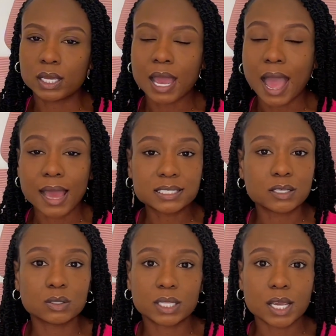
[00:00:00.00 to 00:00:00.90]
I
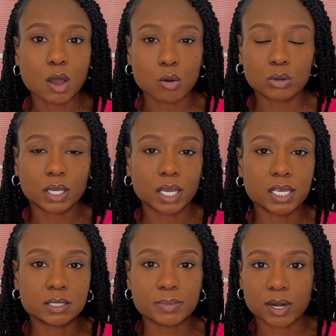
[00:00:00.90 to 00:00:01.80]
still think owning
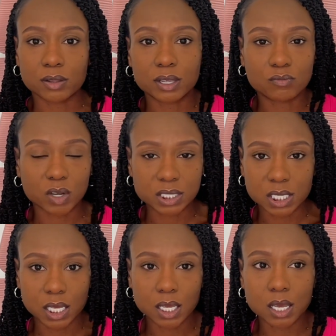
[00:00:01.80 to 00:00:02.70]
is better than
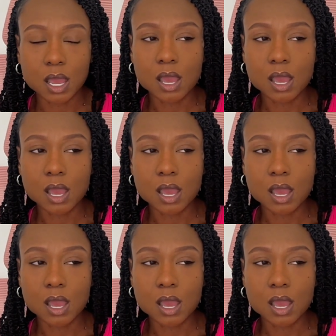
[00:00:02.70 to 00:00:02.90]
renting.